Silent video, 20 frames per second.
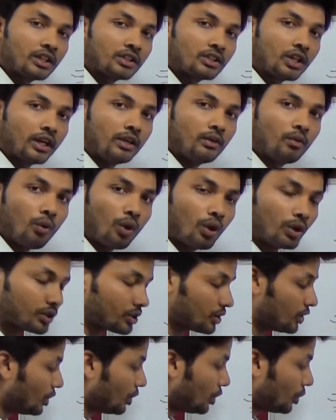design
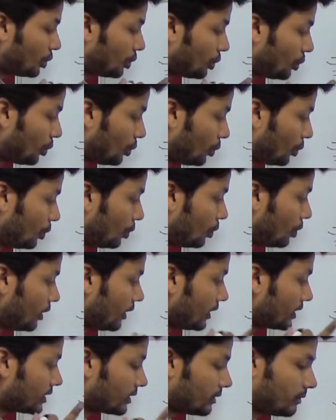was to
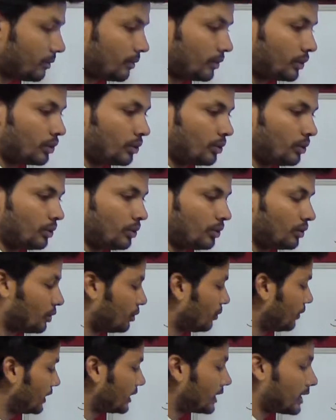
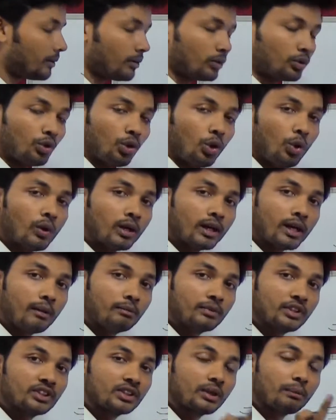
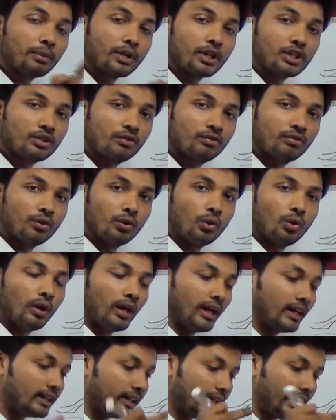overcome the suppression
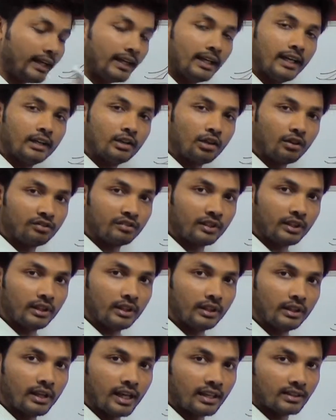flow in the inlet of
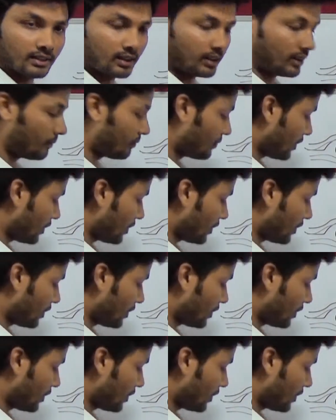the nozzle.